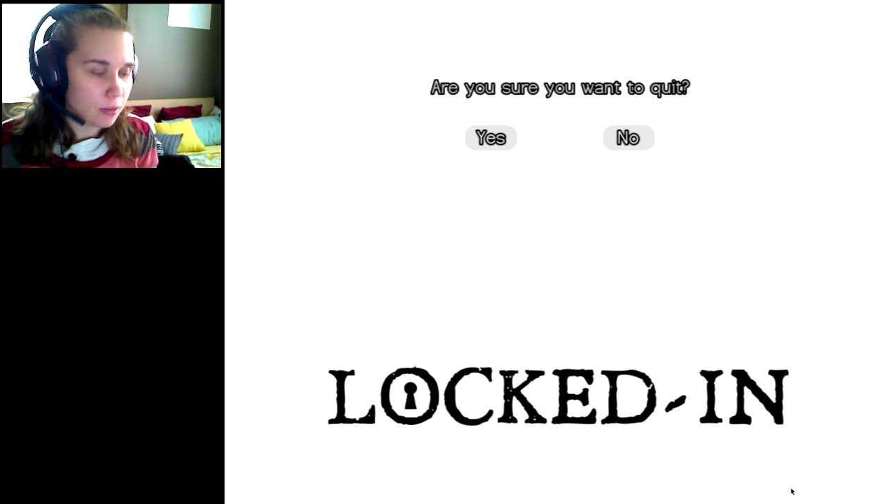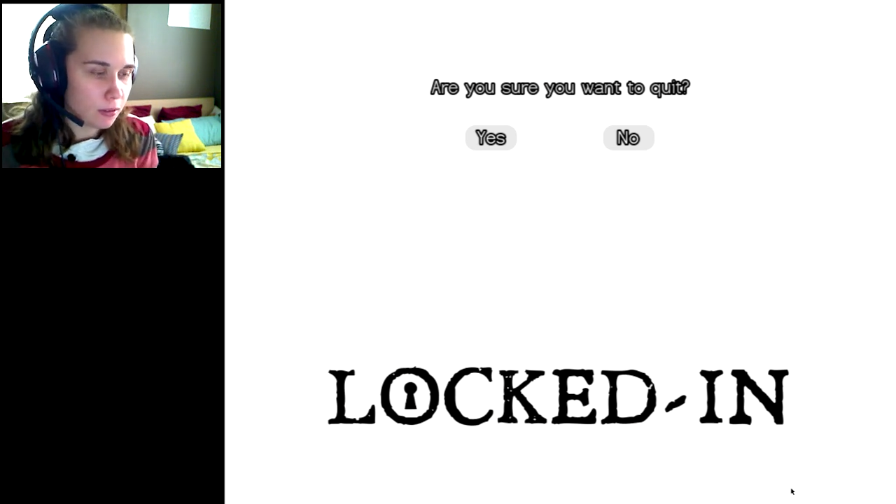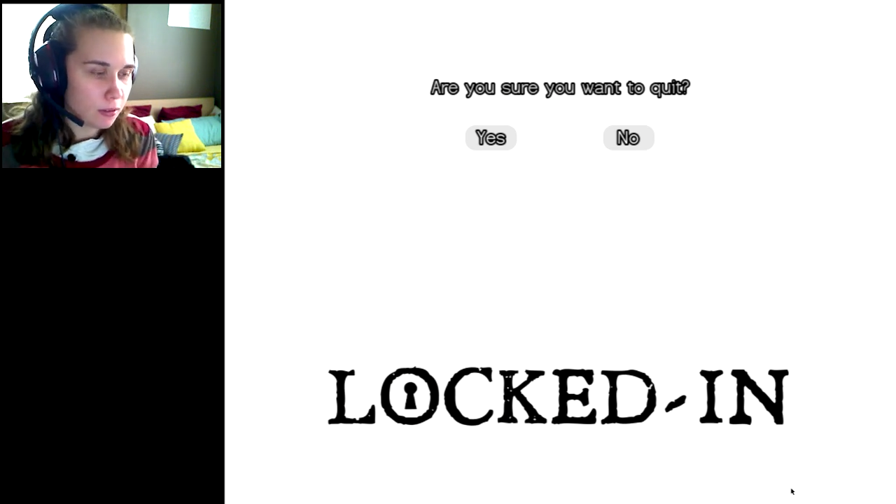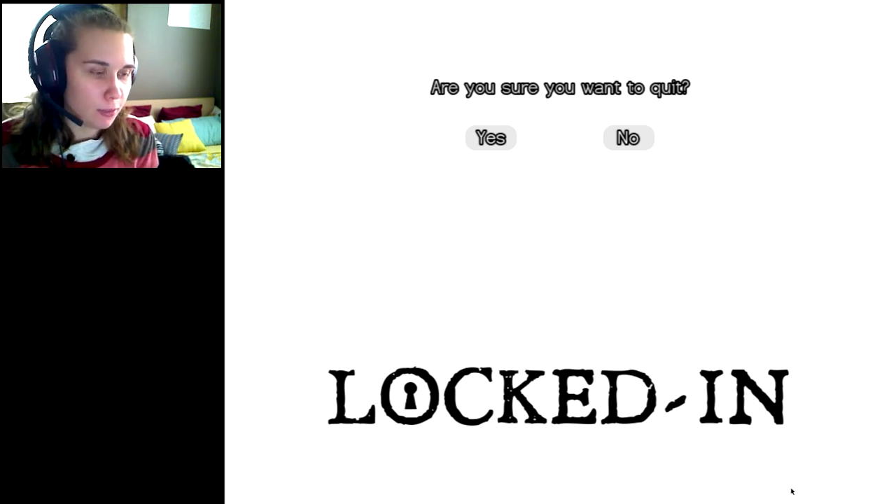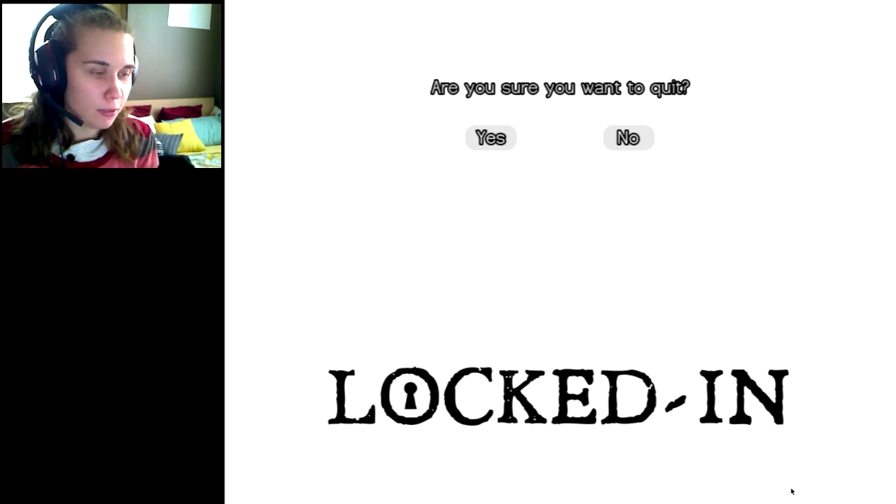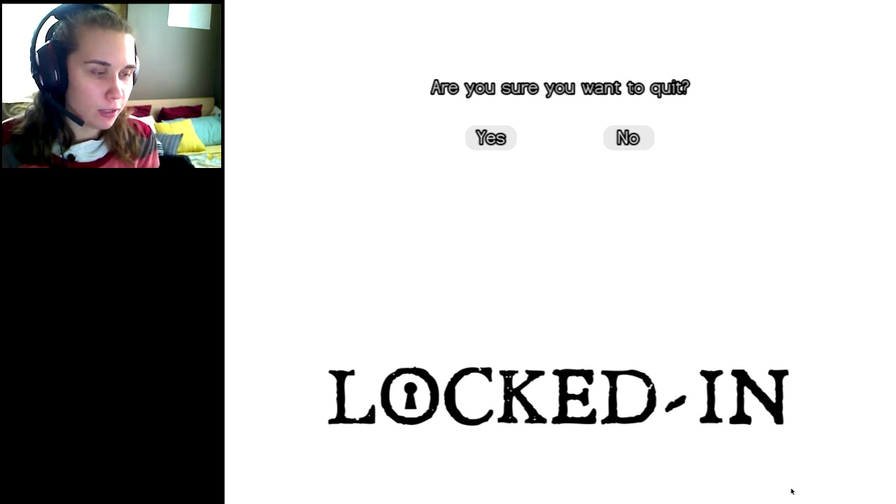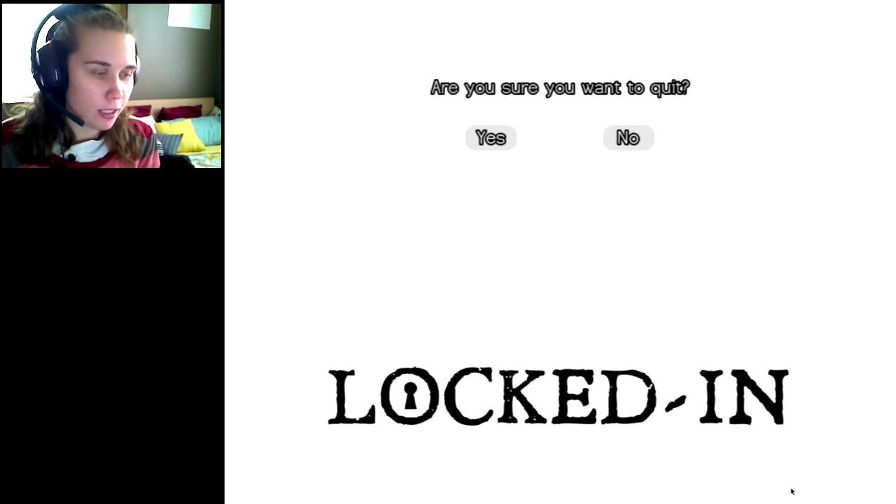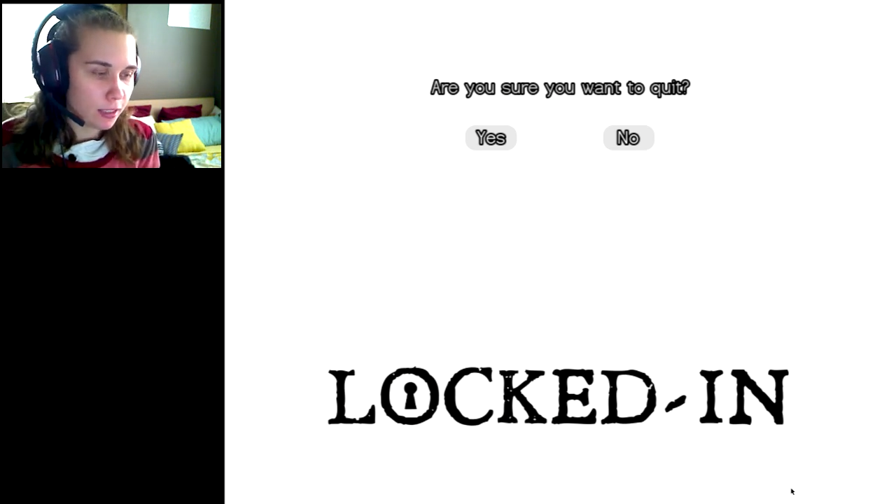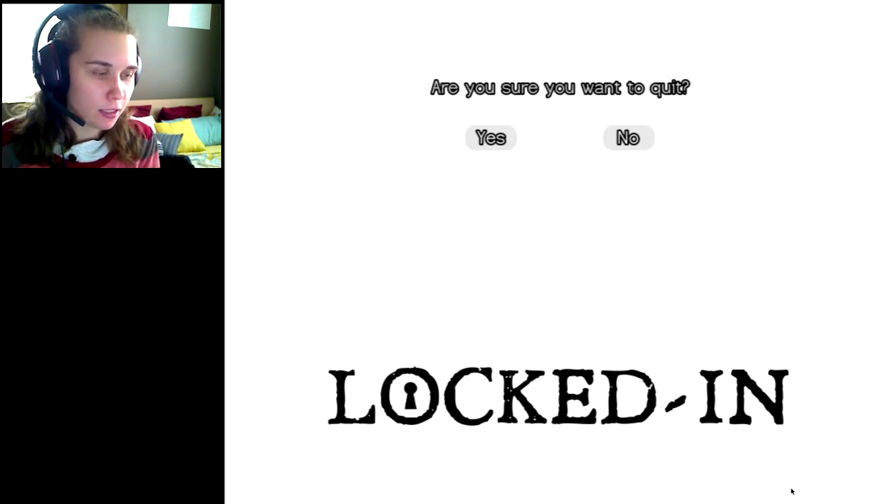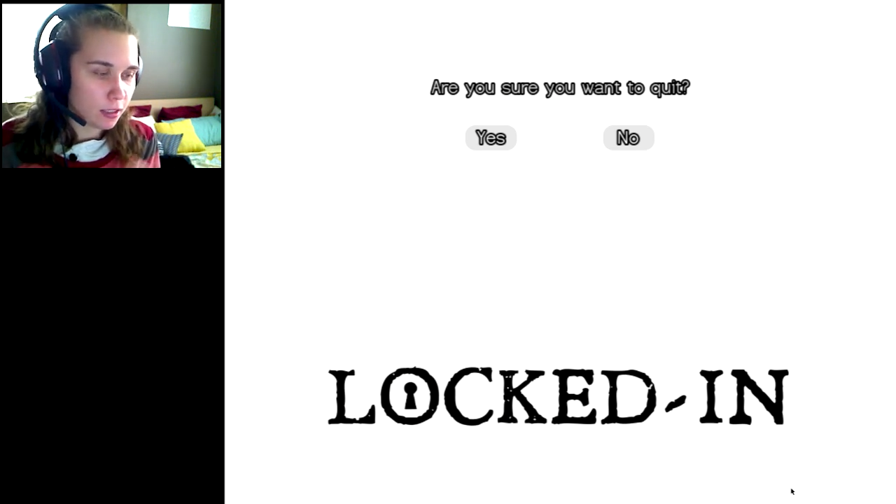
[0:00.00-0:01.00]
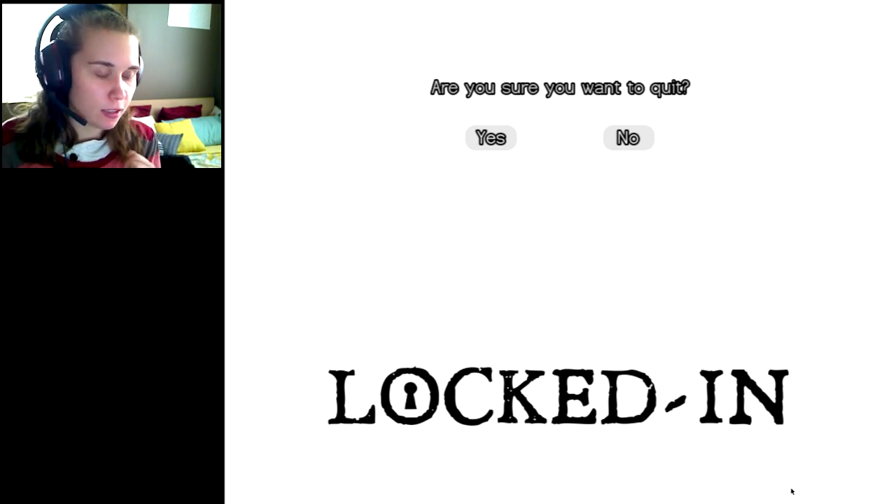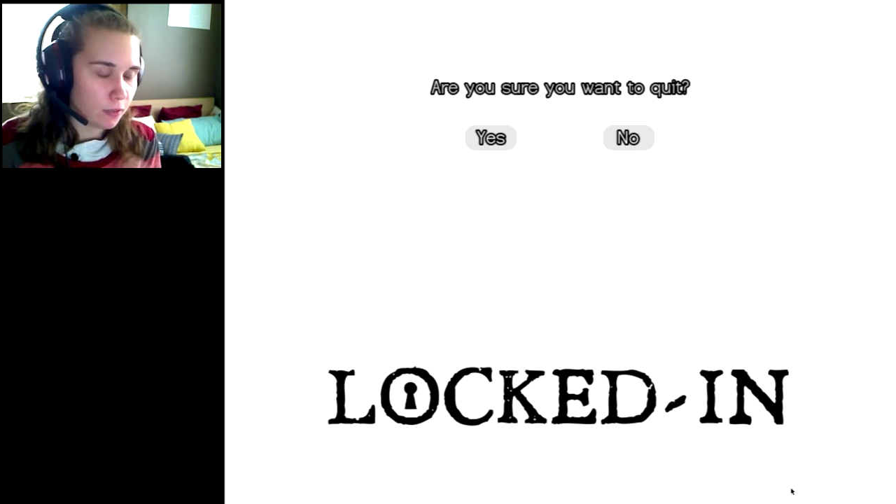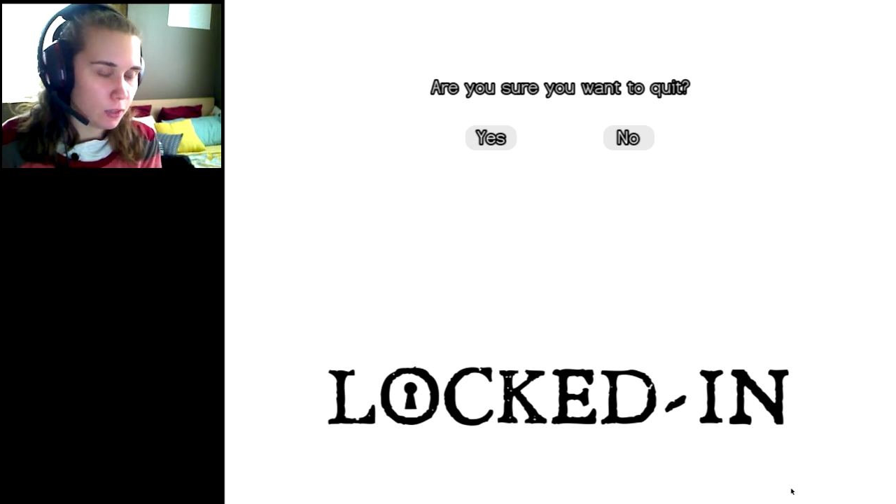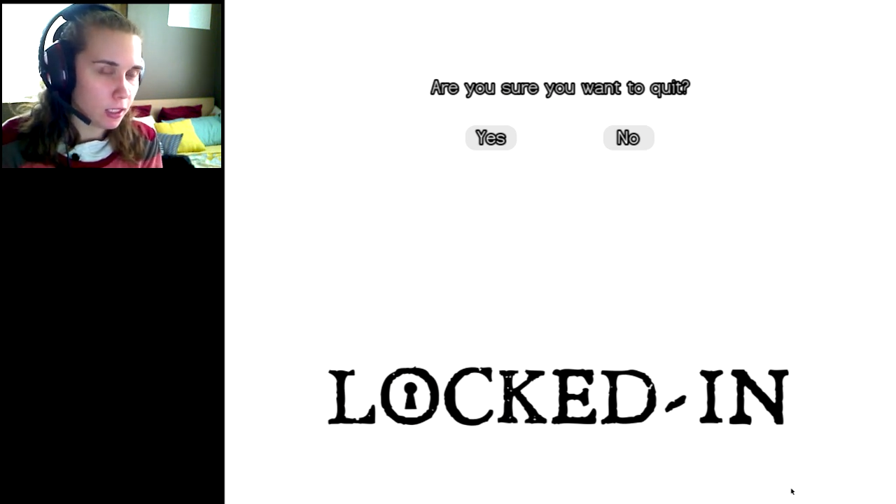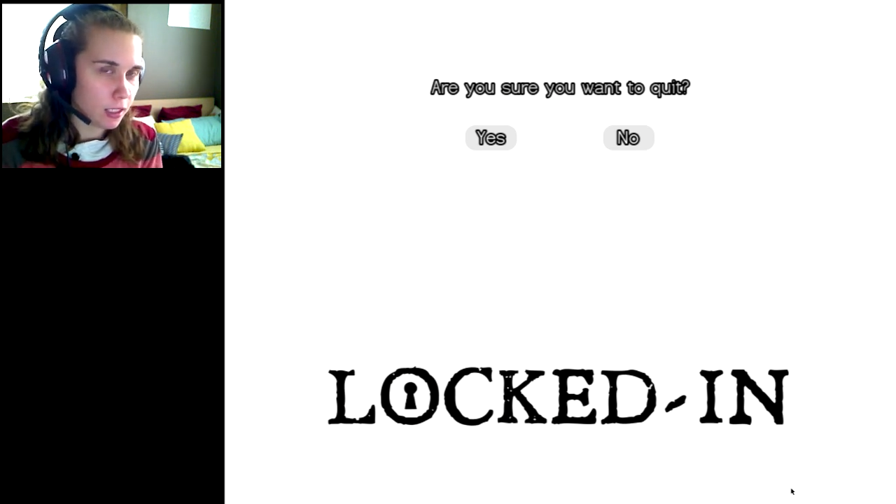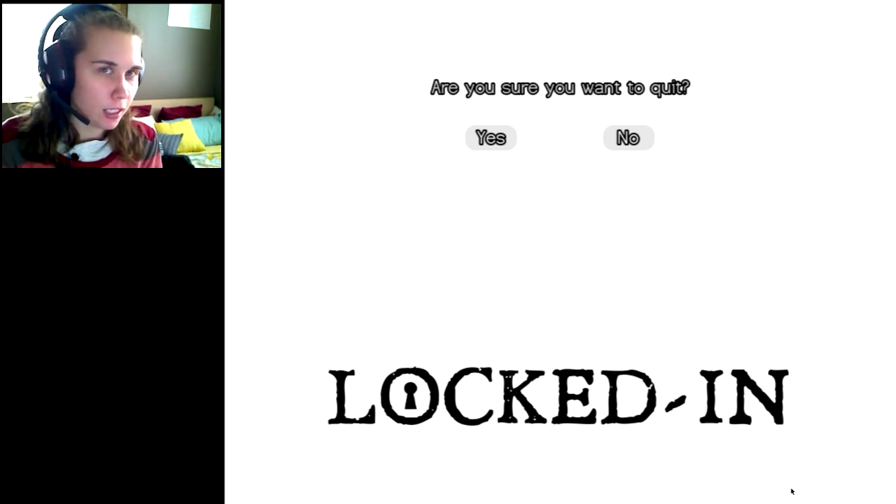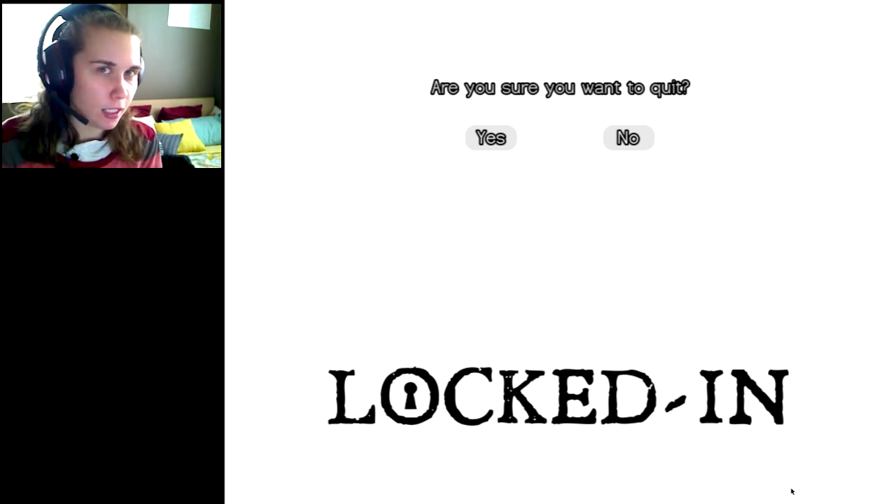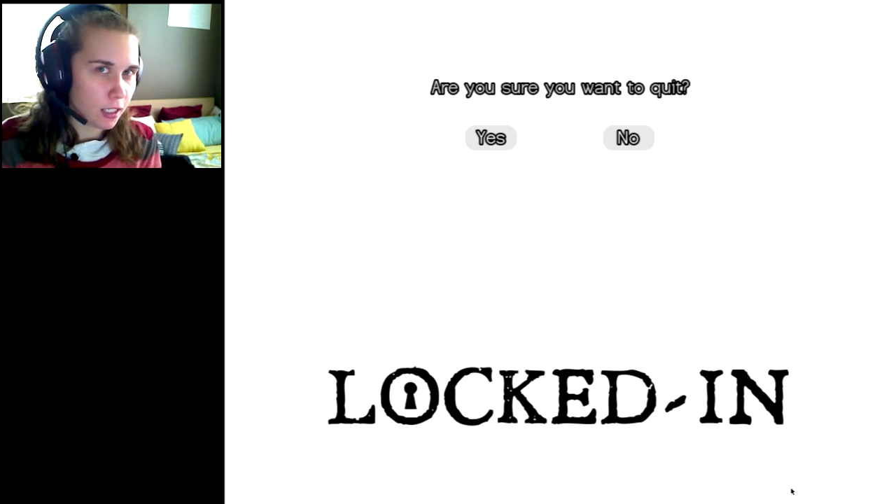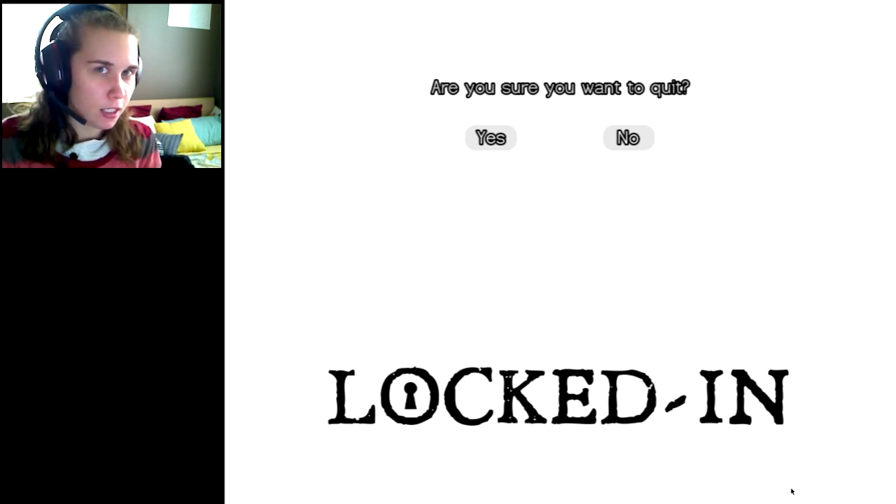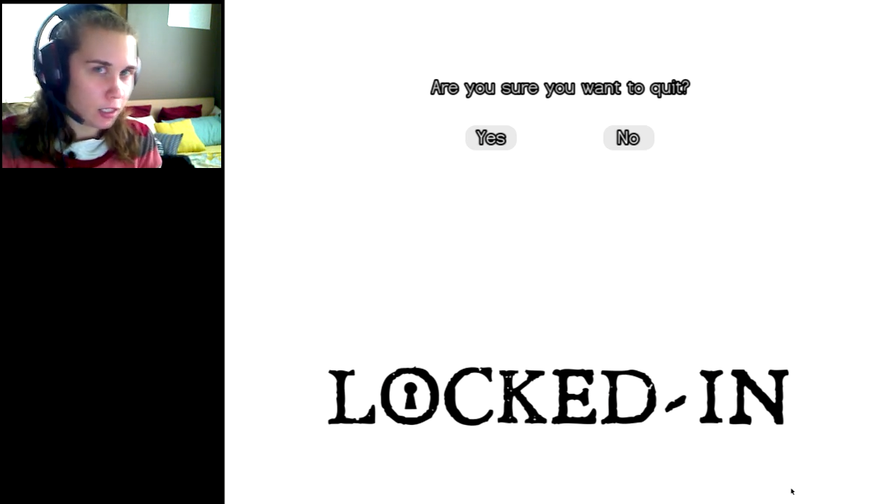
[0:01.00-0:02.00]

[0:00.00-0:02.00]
Tell me if you like this, if you didn't like it,